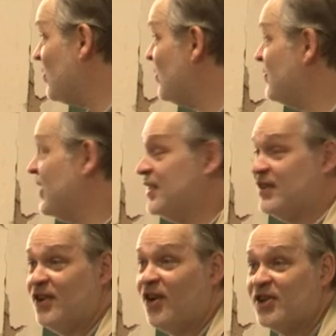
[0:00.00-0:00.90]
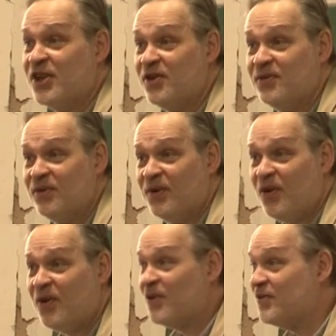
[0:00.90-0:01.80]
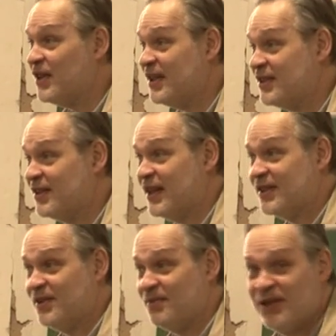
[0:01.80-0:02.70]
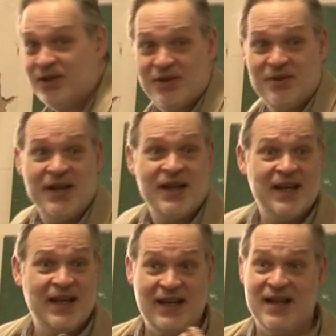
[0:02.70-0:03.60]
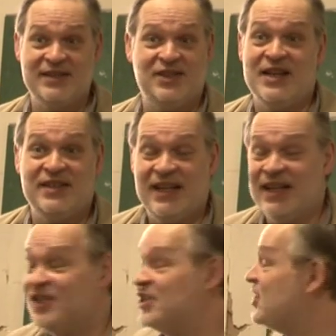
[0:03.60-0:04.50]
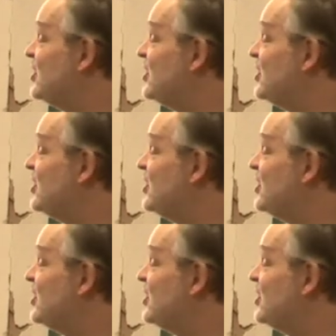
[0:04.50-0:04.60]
all of these are not new. All of these are things that we do as English